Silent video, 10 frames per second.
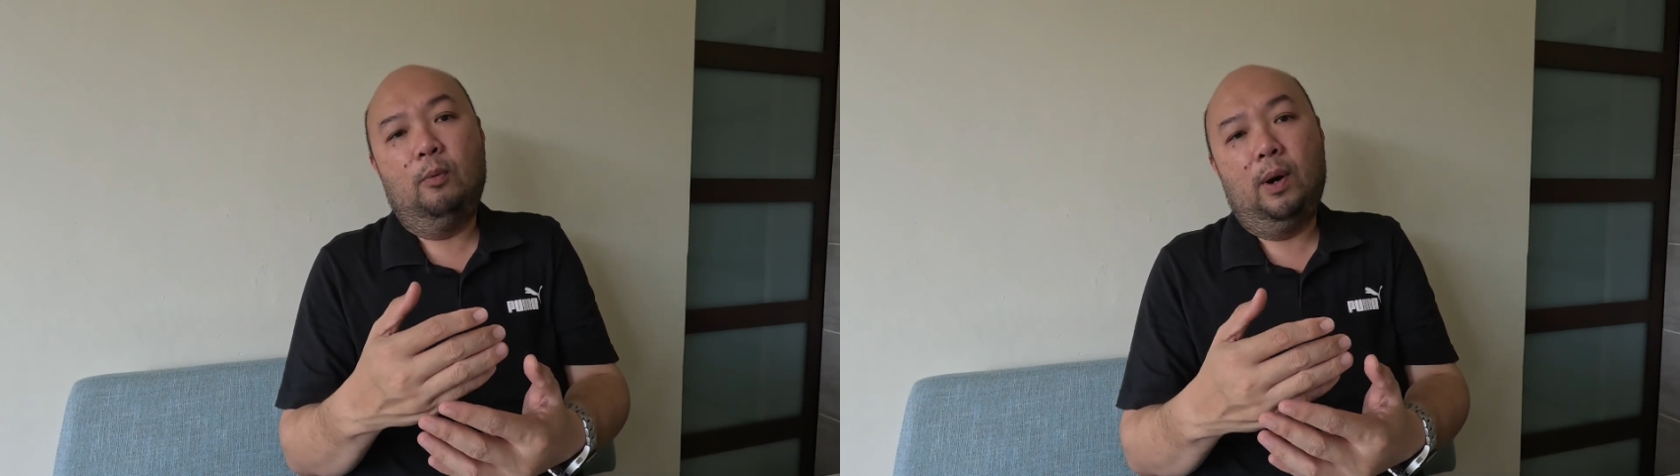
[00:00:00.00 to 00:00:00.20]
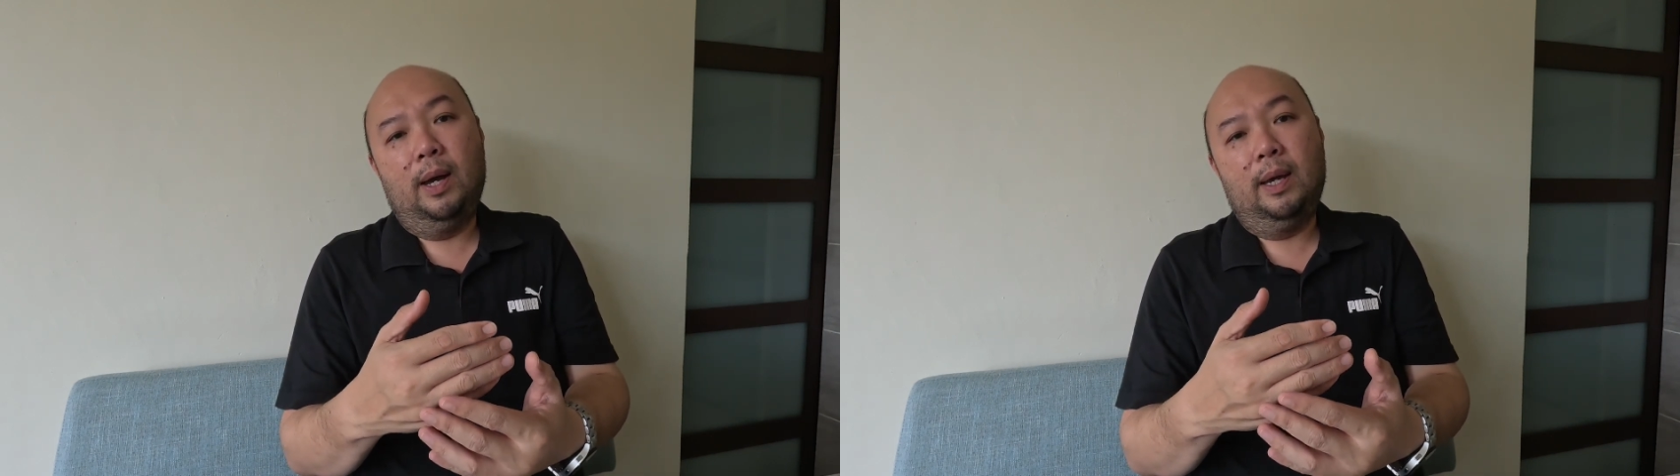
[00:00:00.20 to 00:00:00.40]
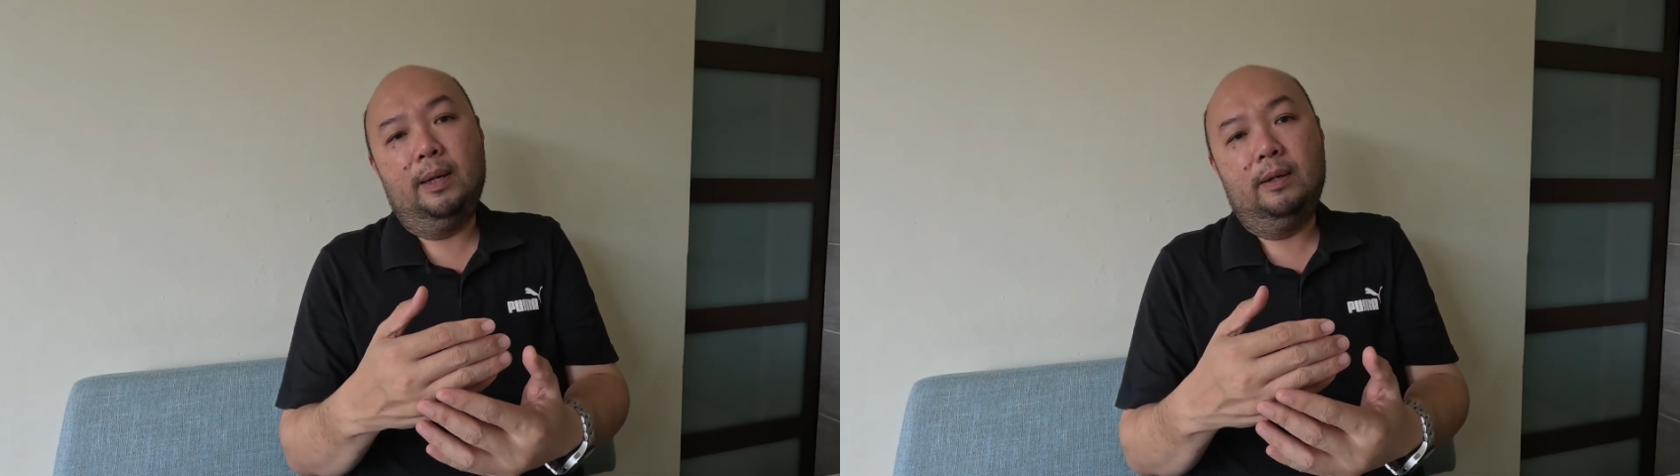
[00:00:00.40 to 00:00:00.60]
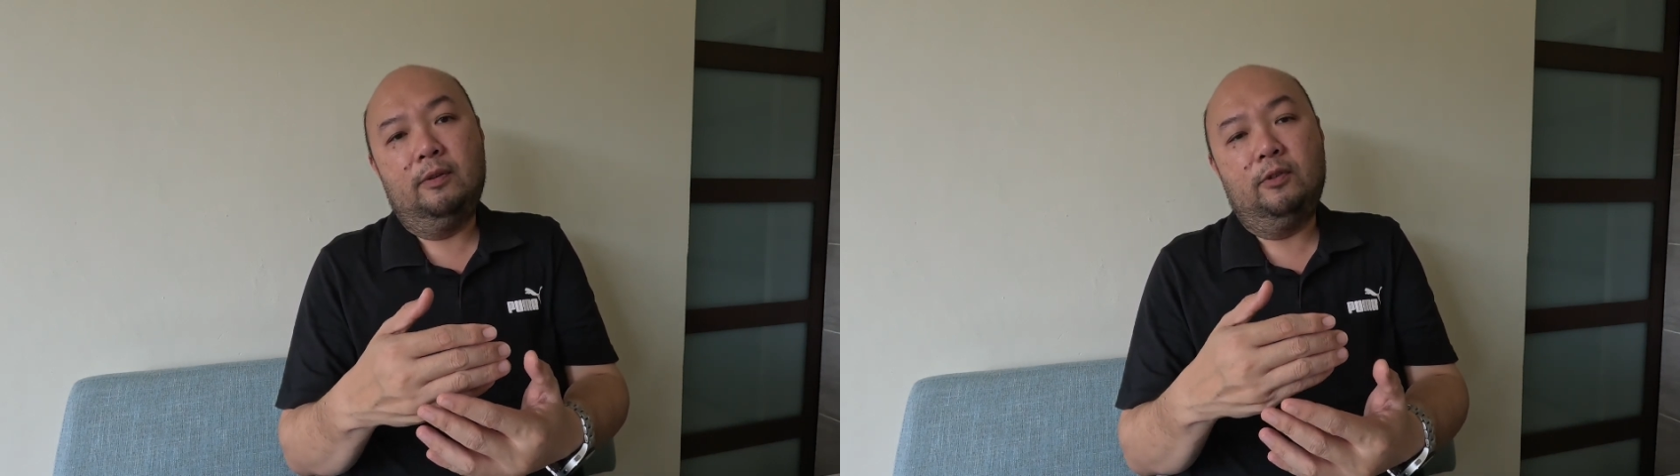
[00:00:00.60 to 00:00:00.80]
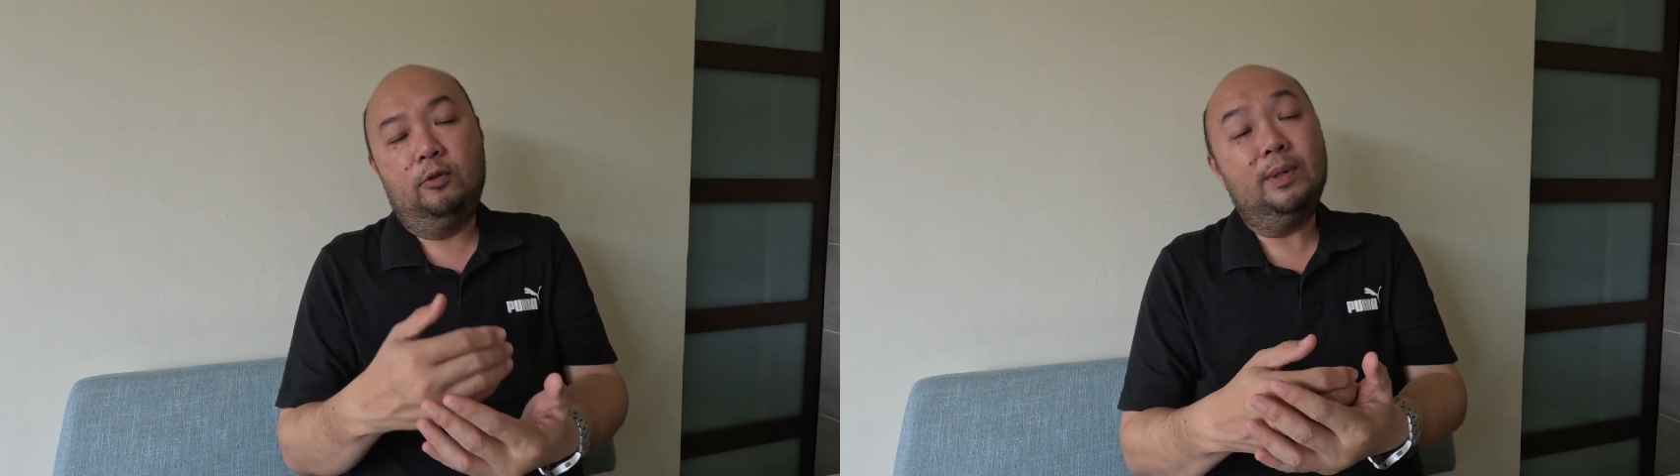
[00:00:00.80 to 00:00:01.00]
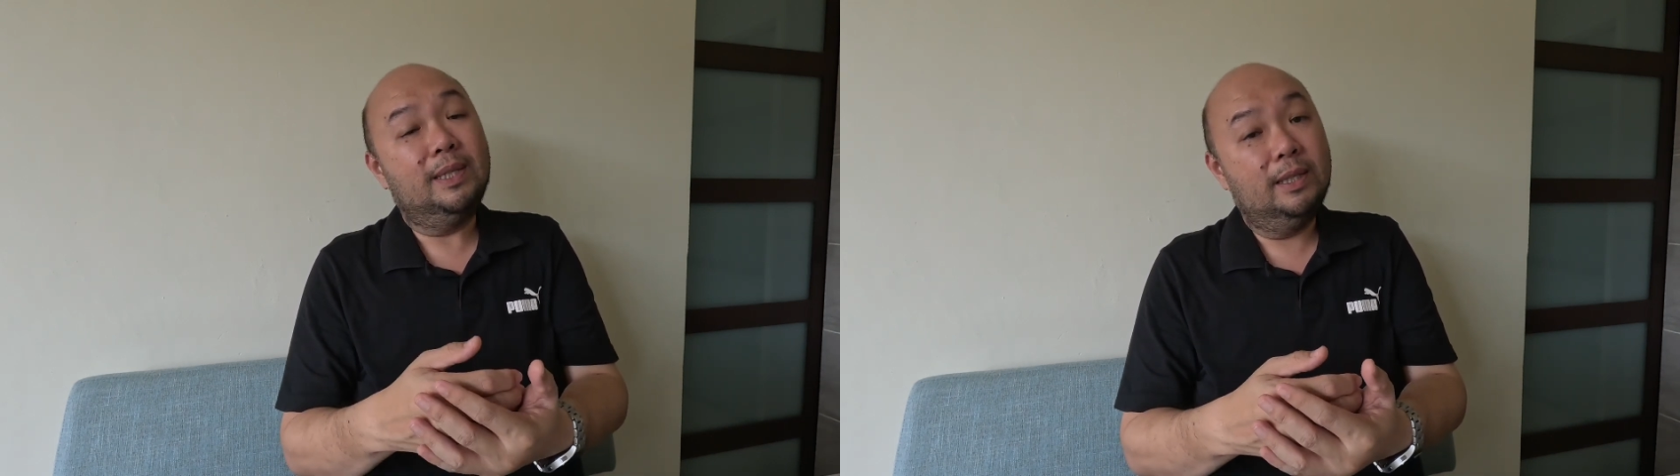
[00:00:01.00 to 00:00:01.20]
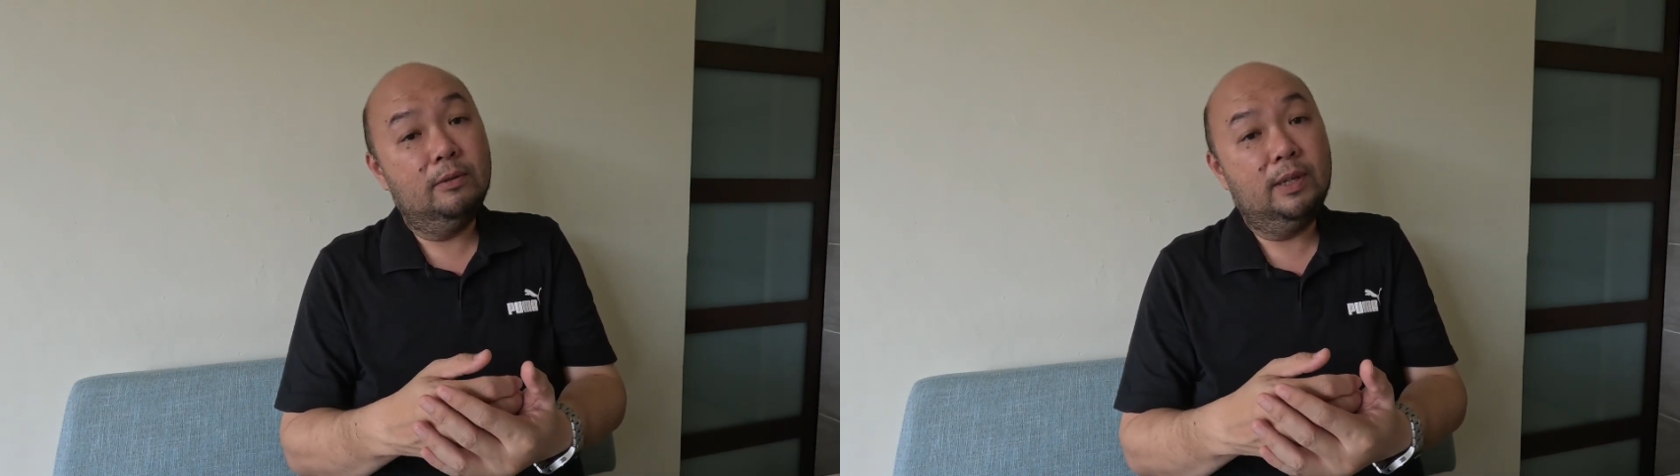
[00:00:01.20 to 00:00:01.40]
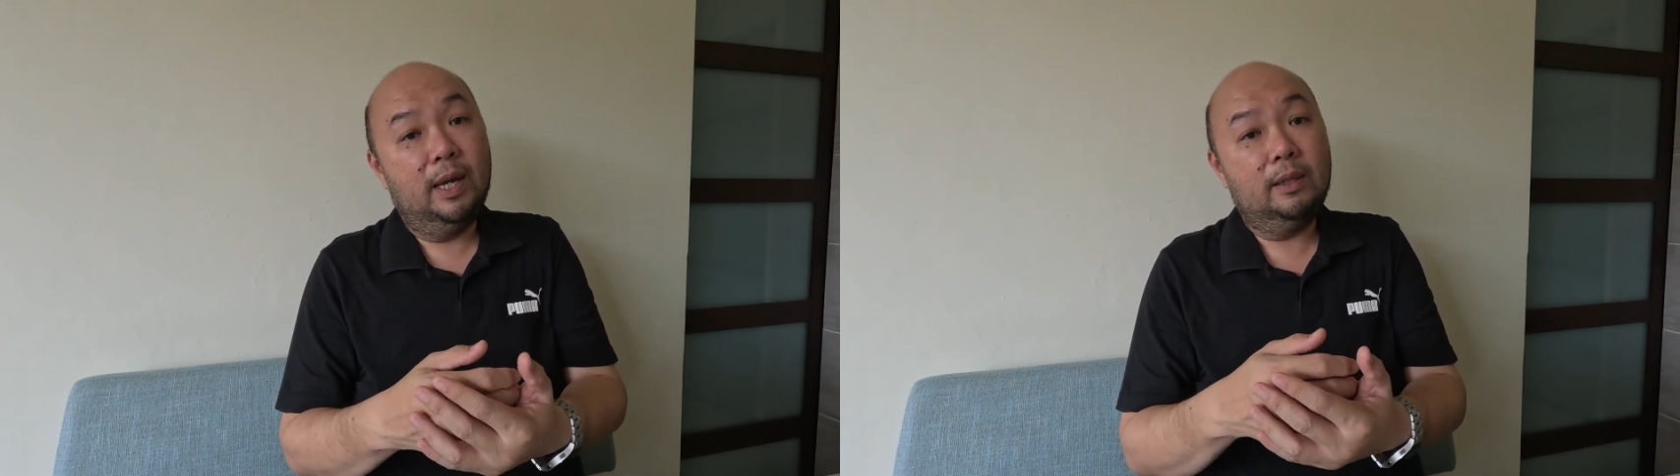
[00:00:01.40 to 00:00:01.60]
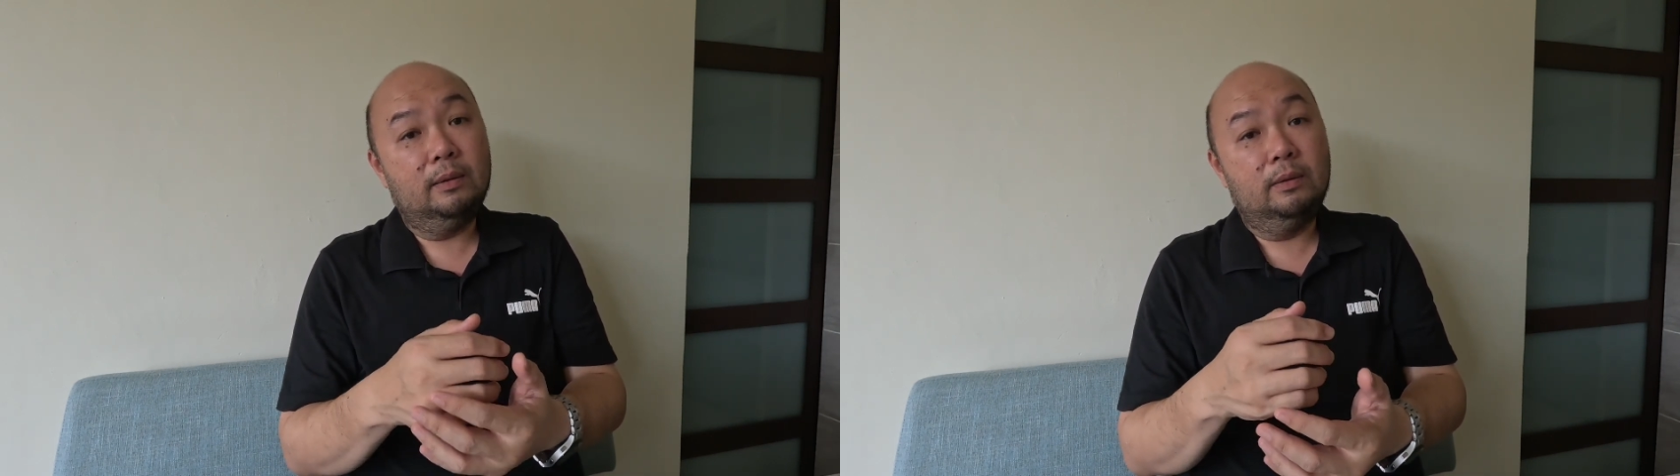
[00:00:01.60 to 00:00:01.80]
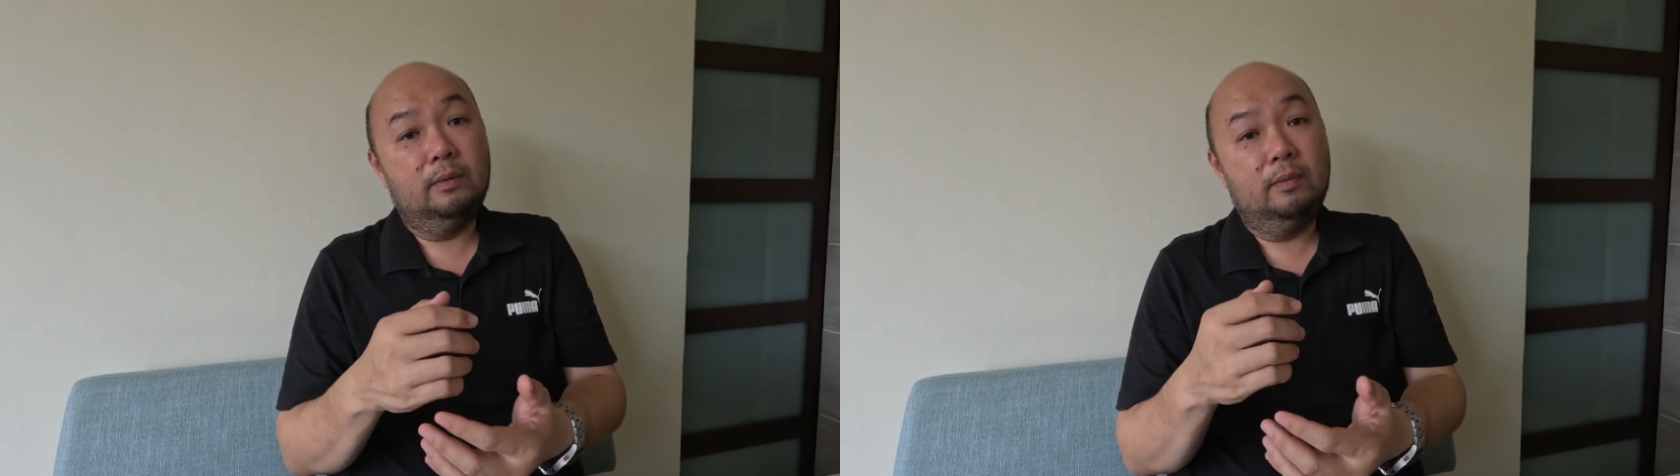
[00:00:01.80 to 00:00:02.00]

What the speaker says: Why, if you do a steel gate,